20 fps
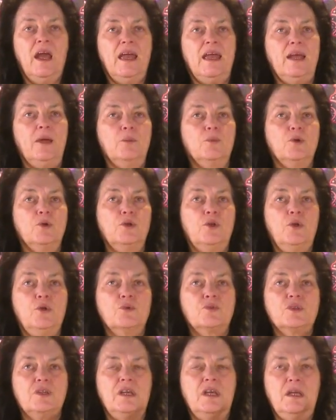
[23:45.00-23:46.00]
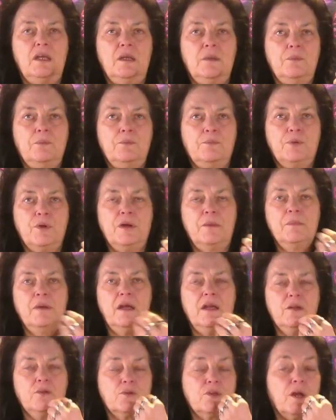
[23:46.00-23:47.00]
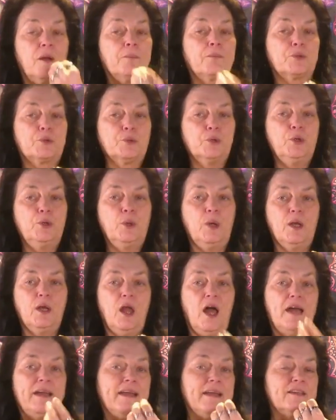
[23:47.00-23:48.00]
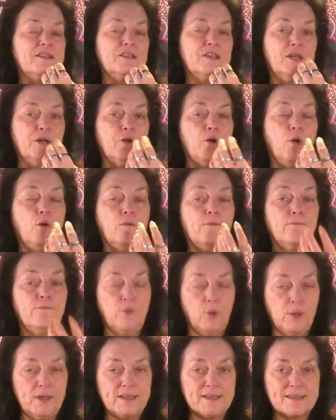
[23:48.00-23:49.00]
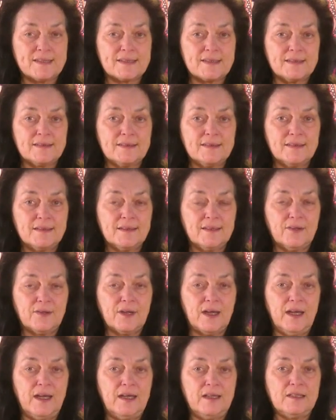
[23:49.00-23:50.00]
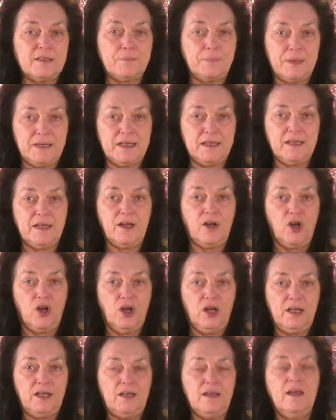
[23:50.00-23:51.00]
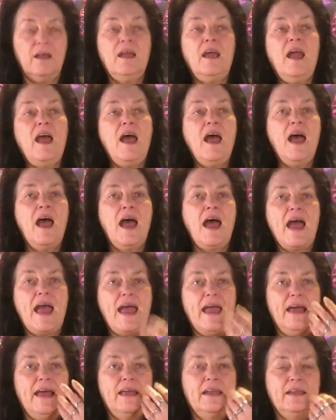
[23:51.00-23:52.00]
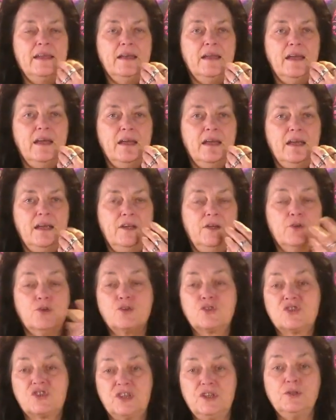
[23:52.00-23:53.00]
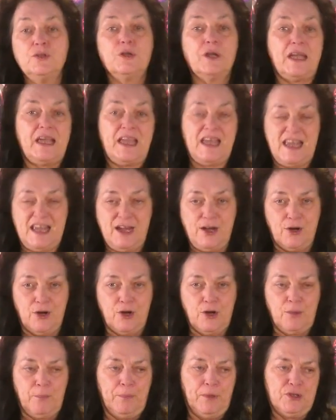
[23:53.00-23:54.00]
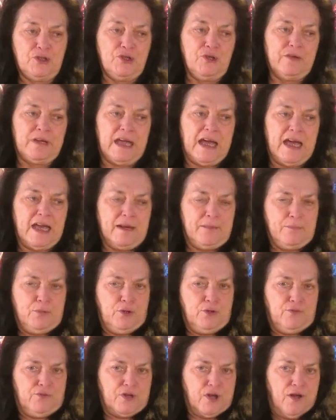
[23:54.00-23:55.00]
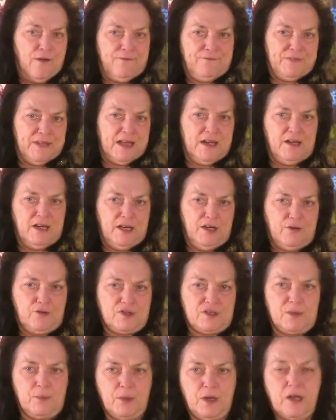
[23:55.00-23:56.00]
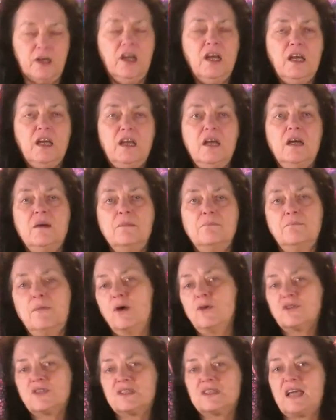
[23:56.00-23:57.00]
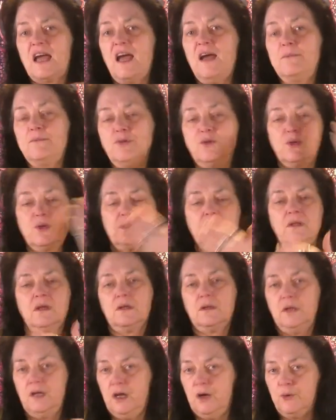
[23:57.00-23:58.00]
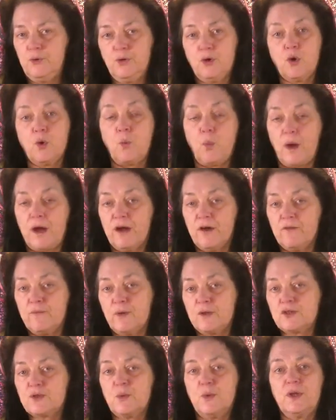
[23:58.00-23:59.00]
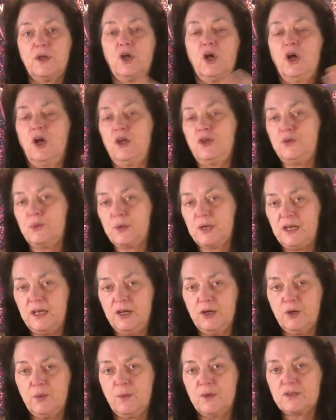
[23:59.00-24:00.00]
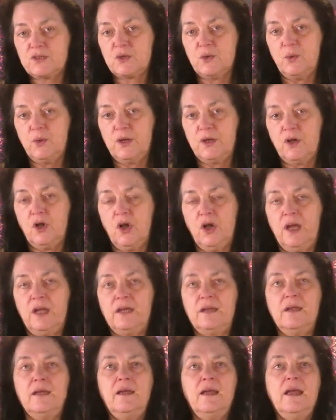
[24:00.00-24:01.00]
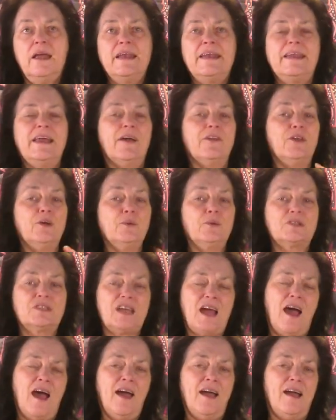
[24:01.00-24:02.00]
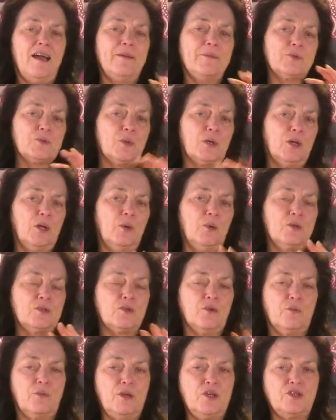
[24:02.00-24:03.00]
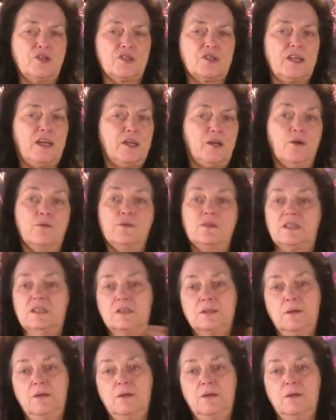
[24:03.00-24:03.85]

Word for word: it will usually pretty much, it'll come through a lot as their own voice, okay, depending on. And you're still here, but you kind of moved off down here somewhere. Most of the time you can, you know, you're aware of what's going on. You can hear what's going on. Now, there were times when Loas or Orishas take over that